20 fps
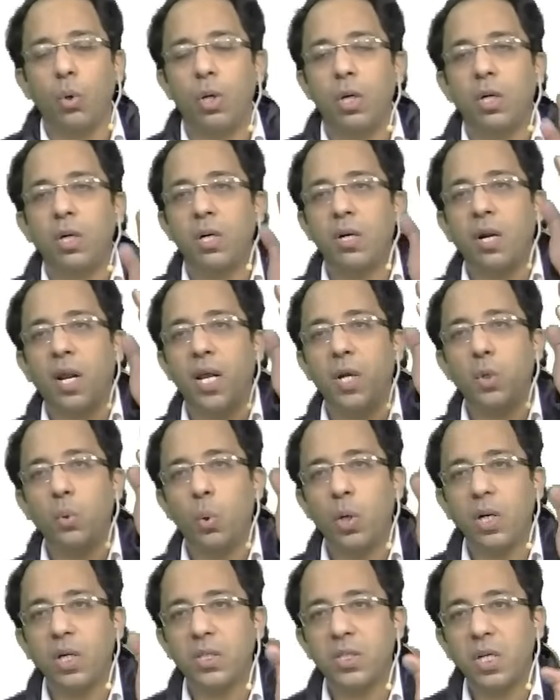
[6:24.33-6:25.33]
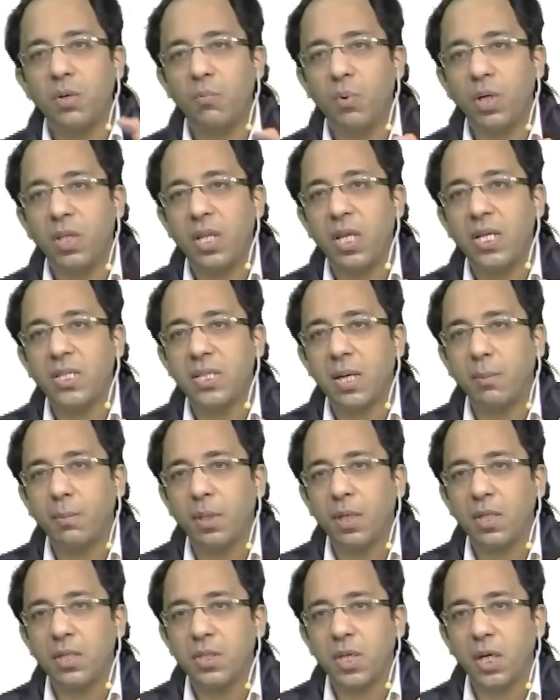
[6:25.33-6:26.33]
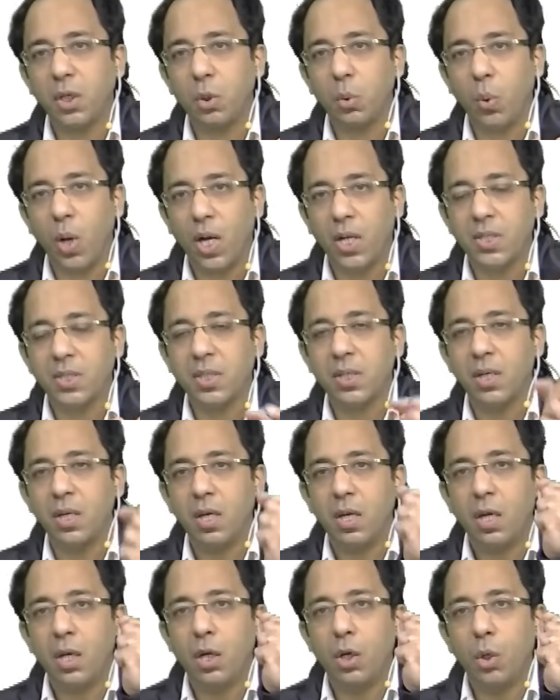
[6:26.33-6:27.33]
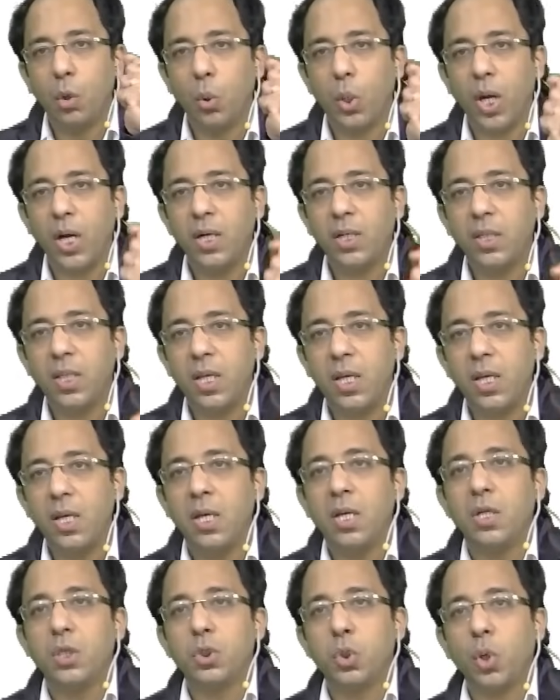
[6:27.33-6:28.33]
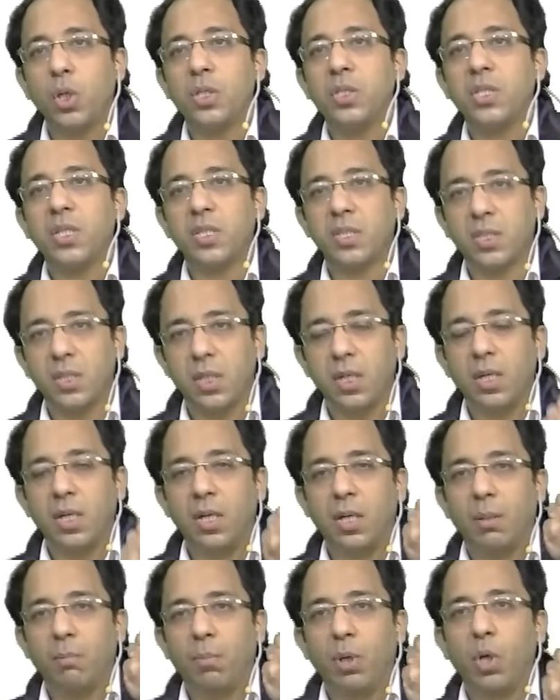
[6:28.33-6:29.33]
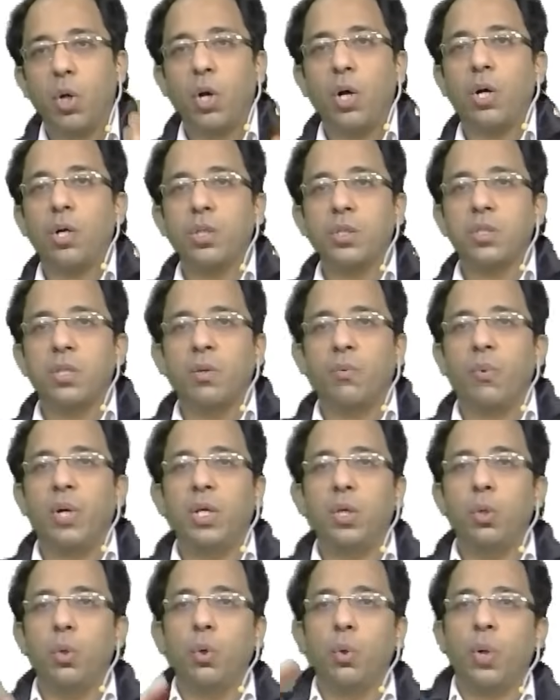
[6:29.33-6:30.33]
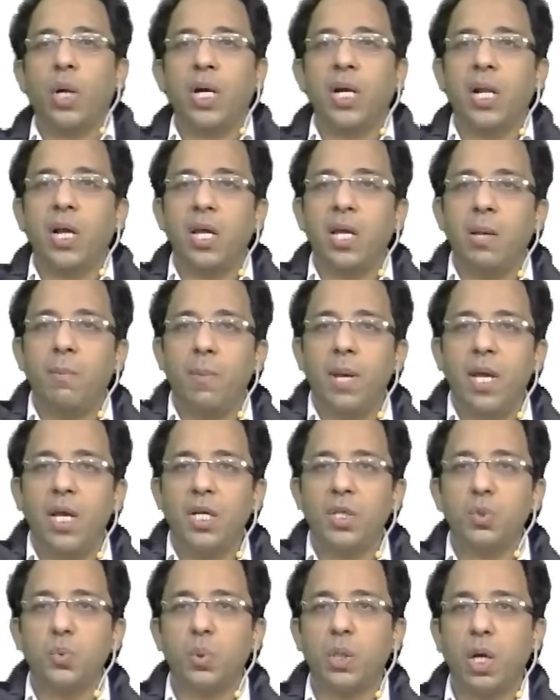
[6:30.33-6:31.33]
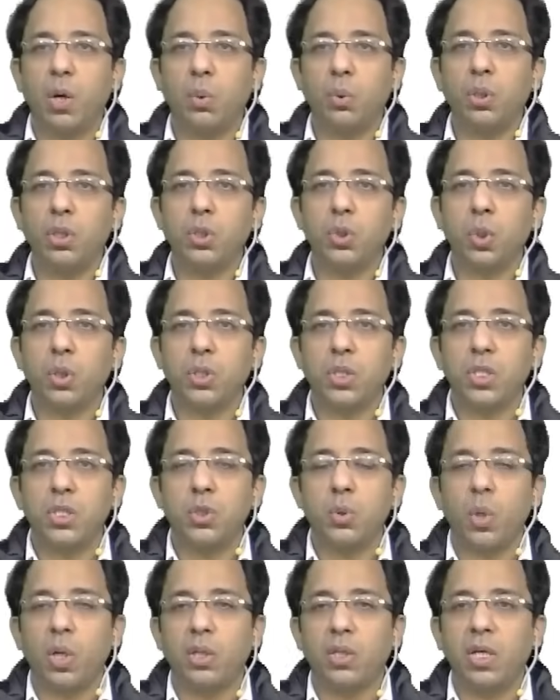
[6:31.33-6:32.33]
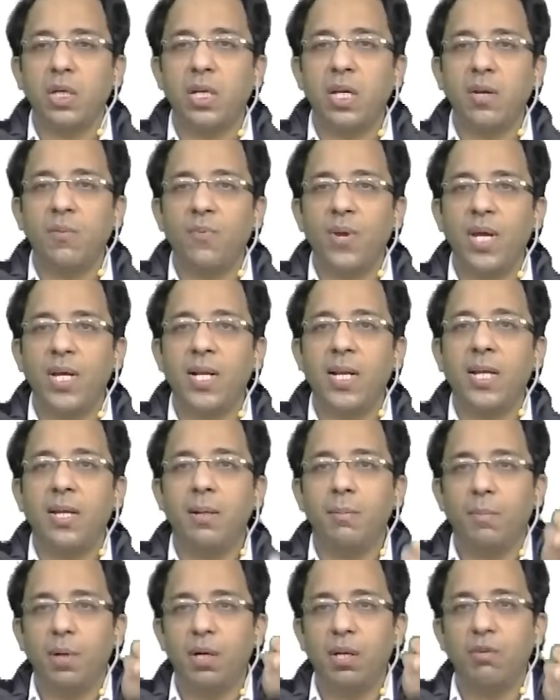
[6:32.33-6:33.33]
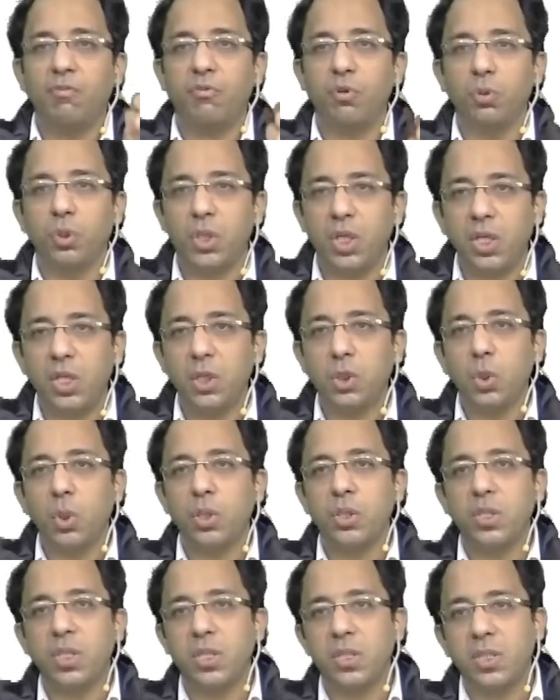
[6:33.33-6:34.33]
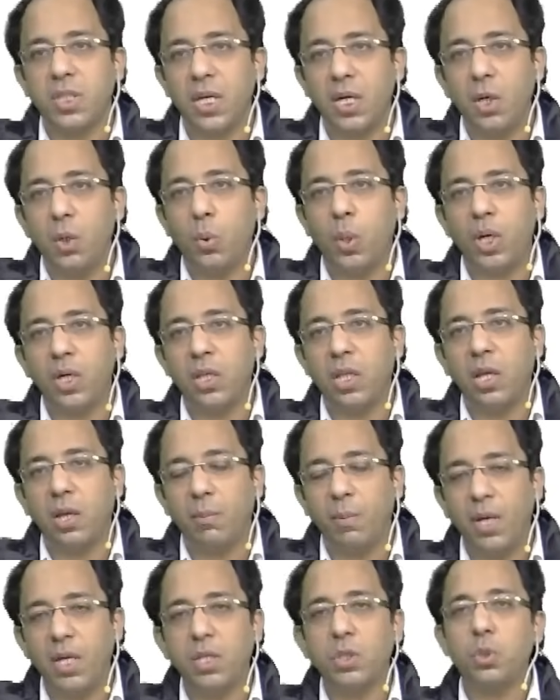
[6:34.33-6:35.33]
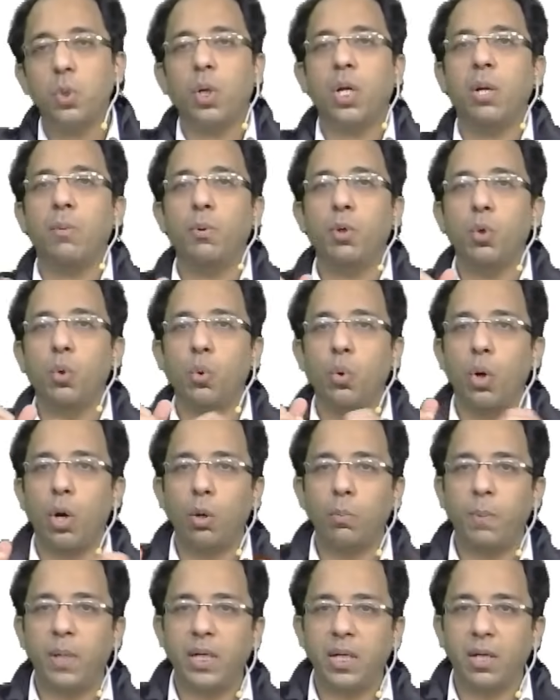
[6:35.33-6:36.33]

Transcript: try to understand what the examiner is trying to ask, look at the choices because when you look at an image without the choices you are thinking vaguely, but if you see the choices then look at the image you are able to rule out better,